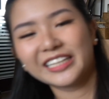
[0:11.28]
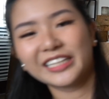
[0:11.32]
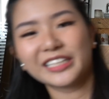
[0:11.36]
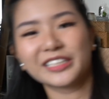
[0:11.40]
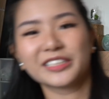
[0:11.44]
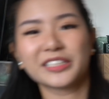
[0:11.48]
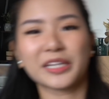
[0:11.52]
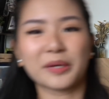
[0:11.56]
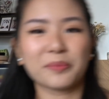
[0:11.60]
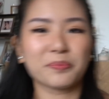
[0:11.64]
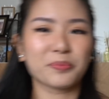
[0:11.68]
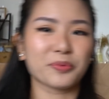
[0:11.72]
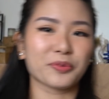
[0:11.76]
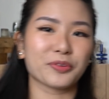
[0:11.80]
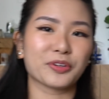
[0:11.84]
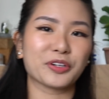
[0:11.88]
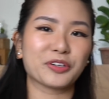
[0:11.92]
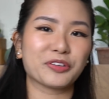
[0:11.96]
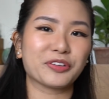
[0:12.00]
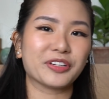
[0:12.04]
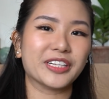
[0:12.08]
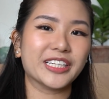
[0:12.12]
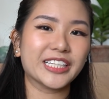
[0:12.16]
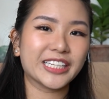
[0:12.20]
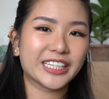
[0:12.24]

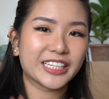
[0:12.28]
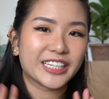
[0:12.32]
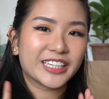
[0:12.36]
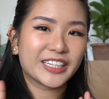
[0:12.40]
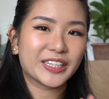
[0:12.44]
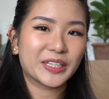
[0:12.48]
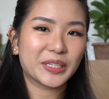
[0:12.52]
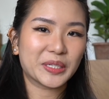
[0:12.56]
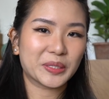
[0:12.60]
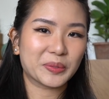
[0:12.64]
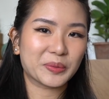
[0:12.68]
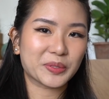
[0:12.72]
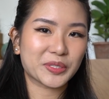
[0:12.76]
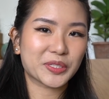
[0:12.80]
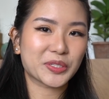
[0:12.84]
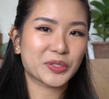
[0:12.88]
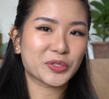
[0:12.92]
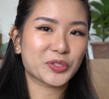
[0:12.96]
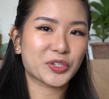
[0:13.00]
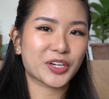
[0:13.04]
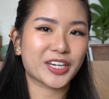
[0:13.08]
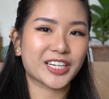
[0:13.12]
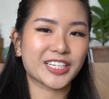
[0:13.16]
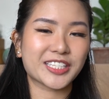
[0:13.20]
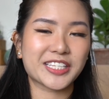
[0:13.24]
temporary. We're still
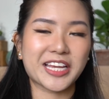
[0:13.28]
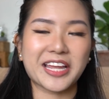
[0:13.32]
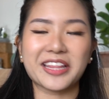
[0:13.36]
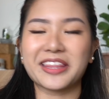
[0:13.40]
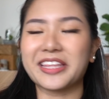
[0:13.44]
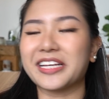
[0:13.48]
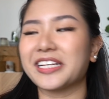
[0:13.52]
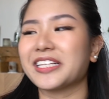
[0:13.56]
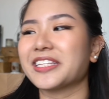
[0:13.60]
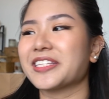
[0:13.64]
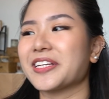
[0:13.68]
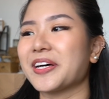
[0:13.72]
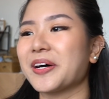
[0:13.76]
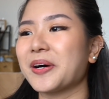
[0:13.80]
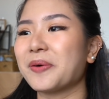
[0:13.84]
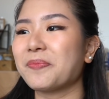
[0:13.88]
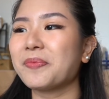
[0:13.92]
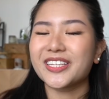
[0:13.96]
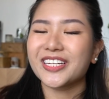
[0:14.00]
trying to set things up.